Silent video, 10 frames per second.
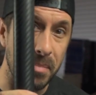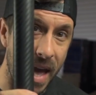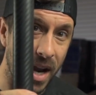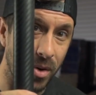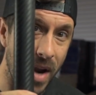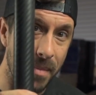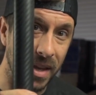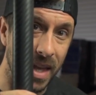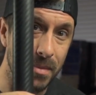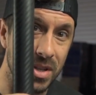panoramic
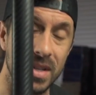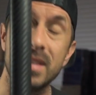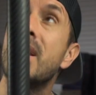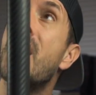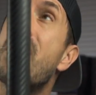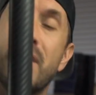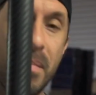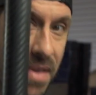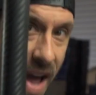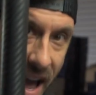images
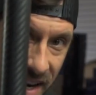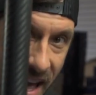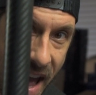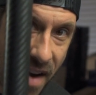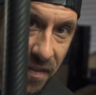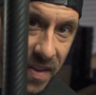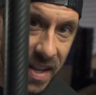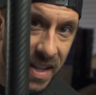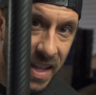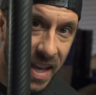from 9.5
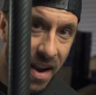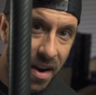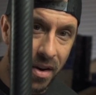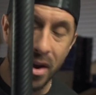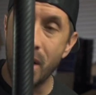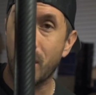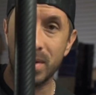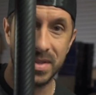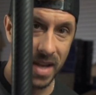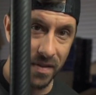feet in the air, or
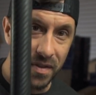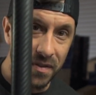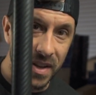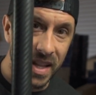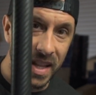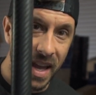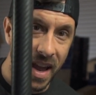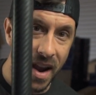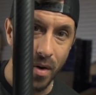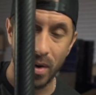7 feet in the
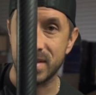air, or